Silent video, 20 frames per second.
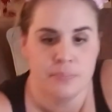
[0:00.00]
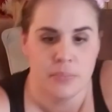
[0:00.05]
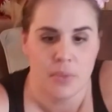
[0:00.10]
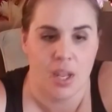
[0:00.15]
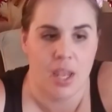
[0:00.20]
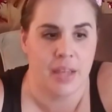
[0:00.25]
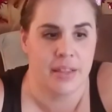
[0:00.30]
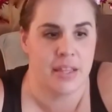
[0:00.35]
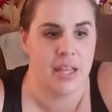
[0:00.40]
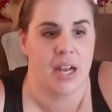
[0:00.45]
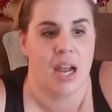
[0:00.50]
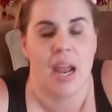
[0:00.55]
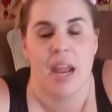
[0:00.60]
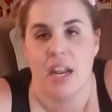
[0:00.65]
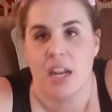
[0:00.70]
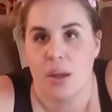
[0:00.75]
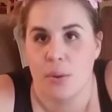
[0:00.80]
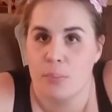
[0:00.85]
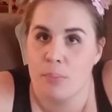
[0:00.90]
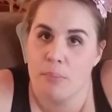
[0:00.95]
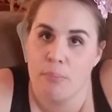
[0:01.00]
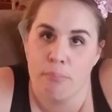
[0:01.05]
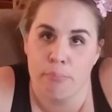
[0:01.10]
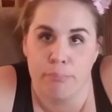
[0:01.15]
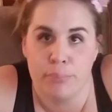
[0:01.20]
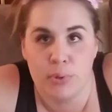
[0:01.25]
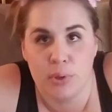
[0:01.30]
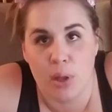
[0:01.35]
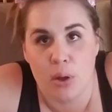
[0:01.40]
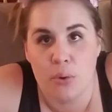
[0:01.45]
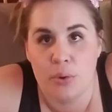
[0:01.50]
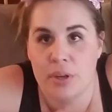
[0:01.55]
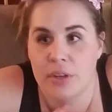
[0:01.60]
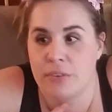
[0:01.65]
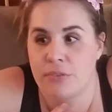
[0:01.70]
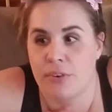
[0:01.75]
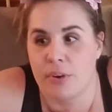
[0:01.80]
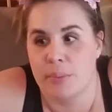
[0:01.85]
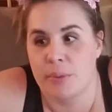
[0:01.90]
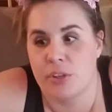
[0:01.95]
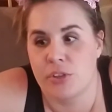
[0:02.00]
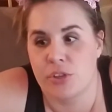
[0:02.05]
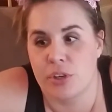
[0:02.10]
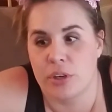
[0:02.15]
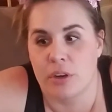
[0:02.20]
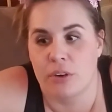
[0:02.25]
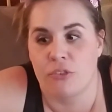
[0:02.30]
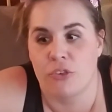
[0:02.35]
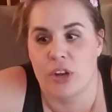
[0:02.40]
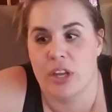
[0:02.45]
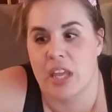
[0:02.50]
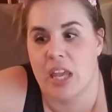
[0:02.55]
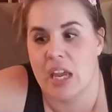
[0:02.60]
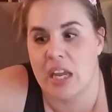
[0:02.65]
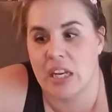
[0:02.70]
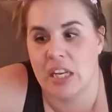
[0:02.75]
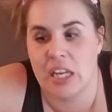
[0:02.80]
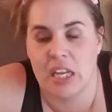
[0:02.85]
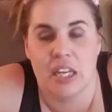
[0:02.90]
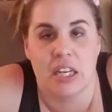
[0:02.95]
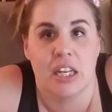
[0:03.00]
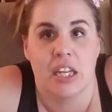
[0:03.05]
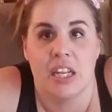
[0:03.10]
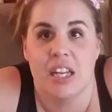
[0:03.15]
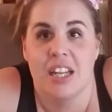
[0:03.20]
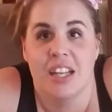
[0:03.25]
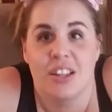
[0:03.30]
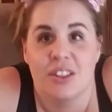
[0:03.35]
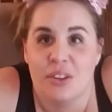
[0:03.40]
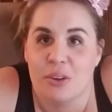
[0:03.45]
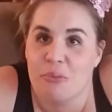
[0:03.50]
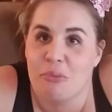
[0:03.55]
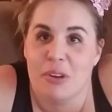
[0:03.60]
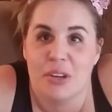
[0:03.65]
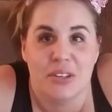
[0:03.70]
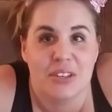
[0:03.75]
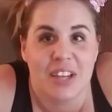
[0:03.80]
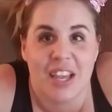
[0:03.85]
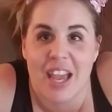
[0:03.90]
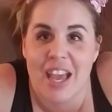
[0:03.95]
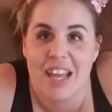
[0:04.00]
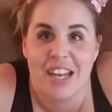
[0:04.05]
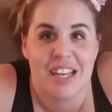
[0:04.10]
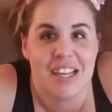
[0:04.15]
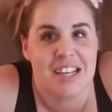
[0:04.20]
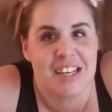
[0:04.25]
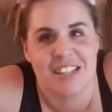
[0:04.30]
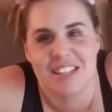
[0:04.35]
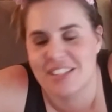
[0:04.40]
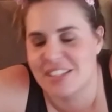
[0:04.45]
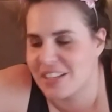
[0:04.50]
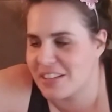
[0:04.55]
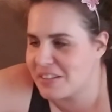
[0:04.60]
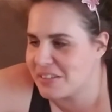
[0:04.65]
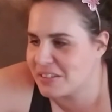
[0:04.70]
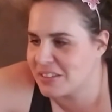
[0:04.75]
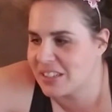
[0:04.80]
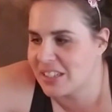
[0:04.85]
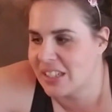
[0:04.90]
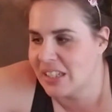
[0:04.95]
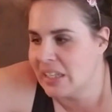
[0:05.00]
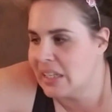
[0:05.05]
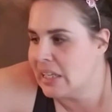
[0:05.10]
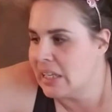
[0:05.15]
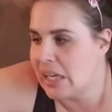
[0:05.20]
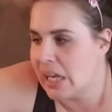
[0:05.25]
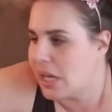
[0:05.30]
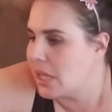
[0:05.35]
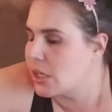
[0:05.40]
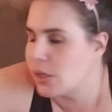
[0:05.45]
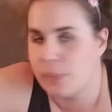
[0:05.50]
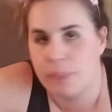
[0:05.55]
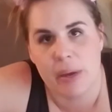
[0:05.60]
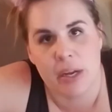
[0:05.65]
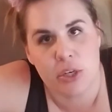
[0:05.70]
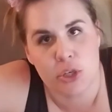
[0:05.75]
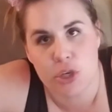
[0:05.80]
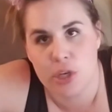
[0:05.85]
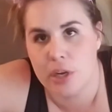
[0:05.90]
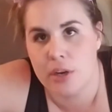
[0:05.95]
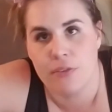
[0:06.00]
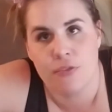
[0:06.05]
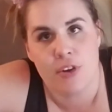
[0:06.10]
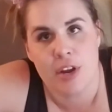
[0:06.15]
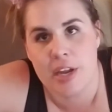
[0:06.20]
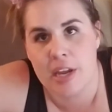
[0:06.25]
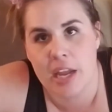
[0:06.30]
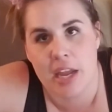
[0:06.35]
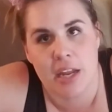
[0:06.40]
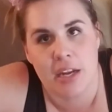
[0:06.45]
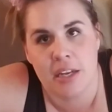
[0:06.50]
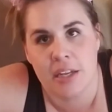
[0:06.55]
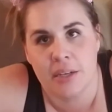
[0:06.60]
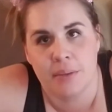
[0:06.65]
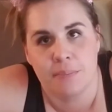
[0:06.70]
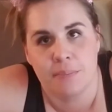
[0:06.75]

And then I end up bloated from the sugar-free candy and eating the real candy, and so I don't buy sugar-free candy.